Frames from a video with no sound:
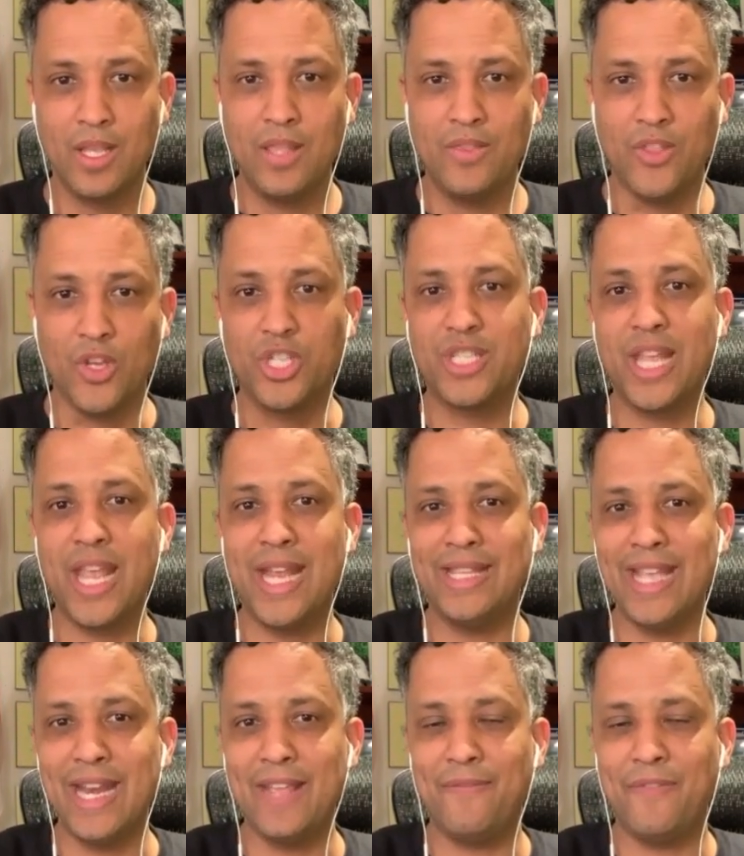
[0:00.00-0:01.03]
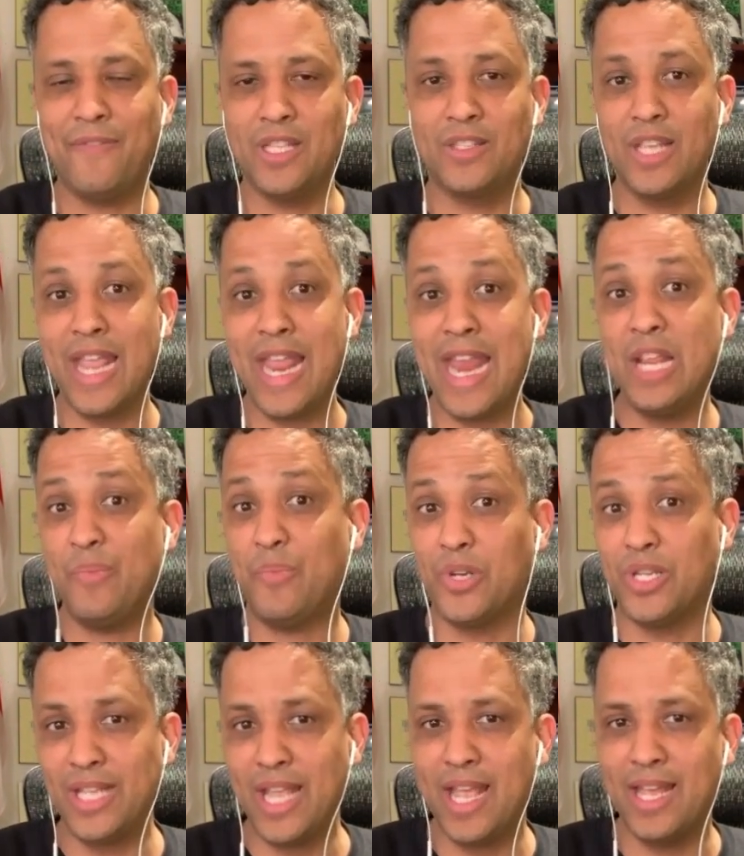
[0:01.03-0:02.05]
Mm-hmm. They're saying that if it's
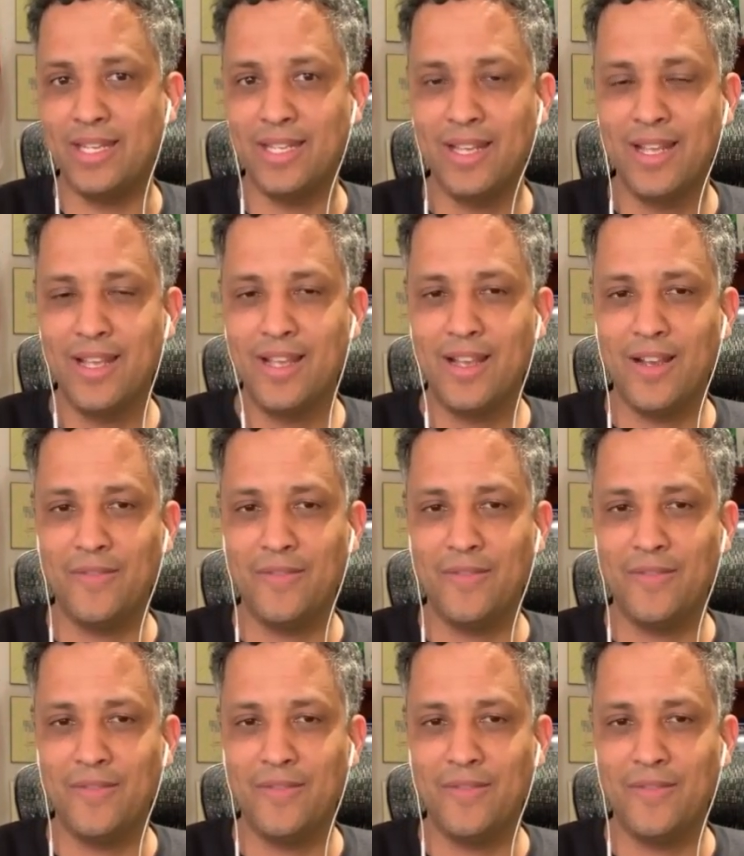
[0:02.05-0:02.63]
80%